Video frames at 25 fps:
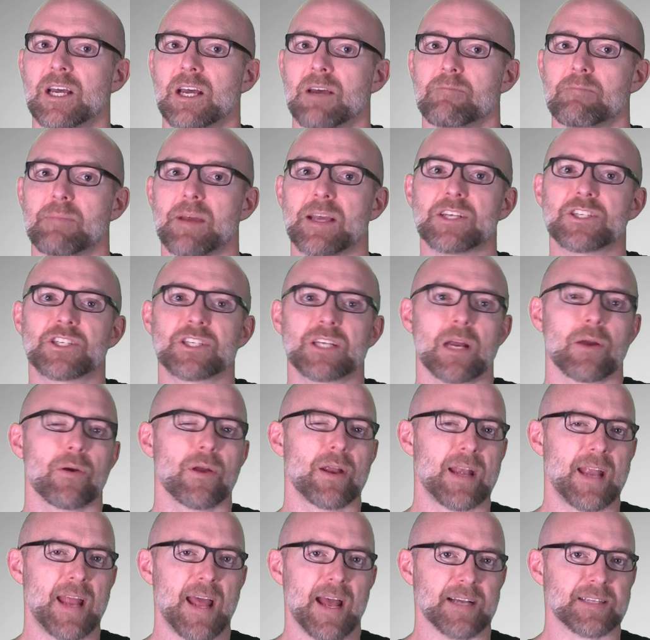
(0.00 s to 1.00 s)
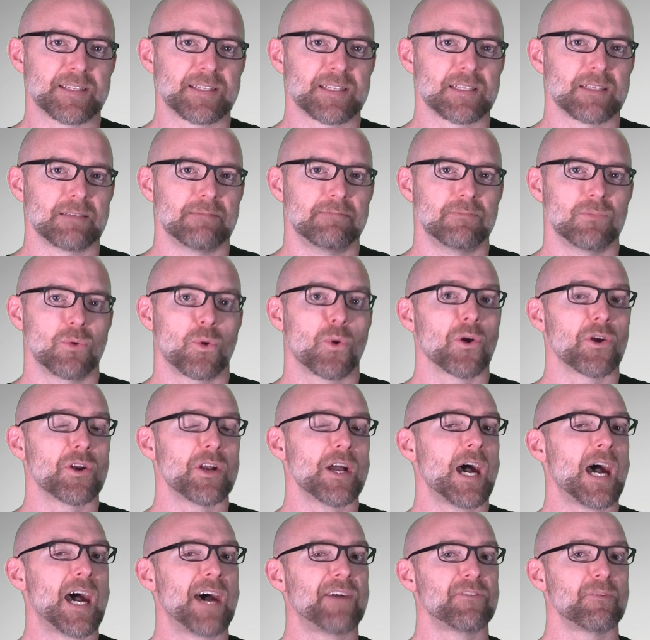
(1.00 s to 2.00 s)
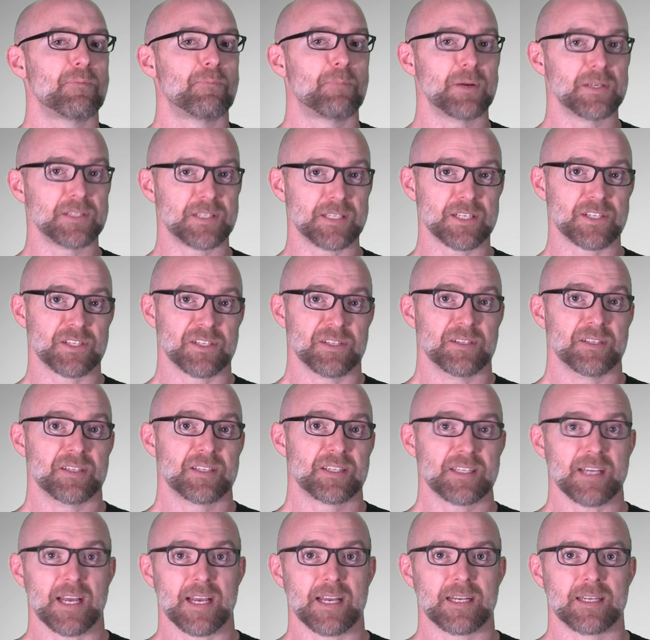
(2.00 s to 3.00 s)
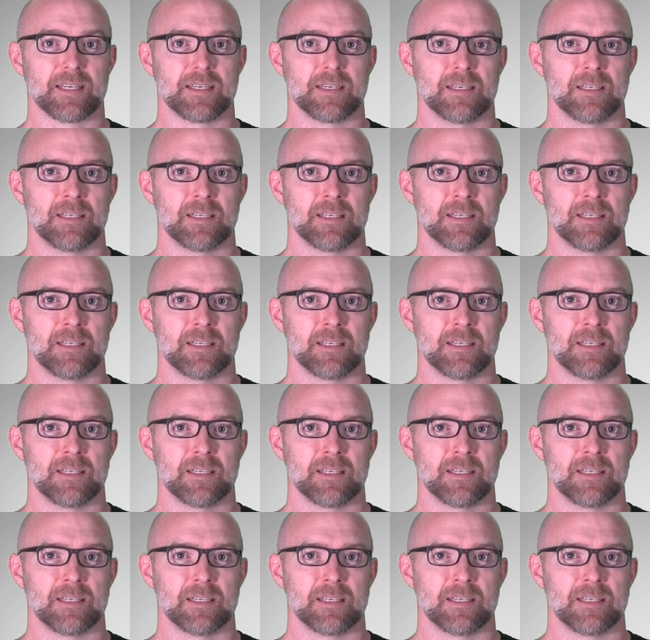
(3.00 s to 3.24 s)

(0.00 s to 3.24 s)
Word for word: may share a nest or an oviposition site